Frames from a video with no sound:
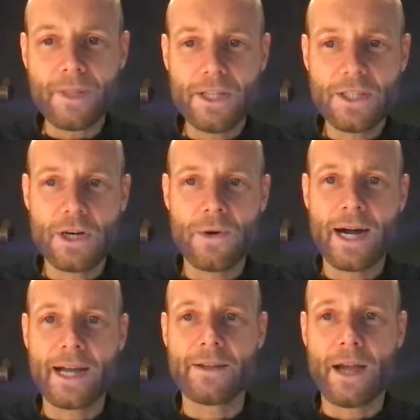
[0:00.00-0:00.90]
So
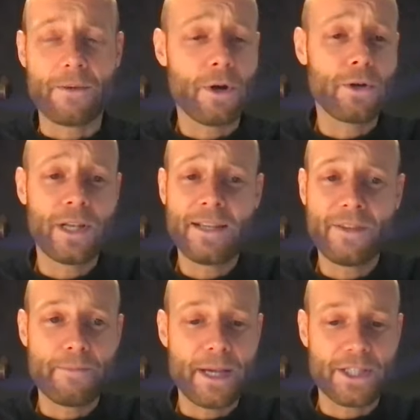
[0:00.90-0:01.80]
I wrote a
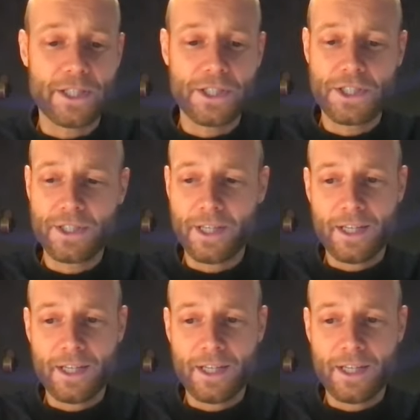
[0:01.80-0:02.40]
LinkedIn message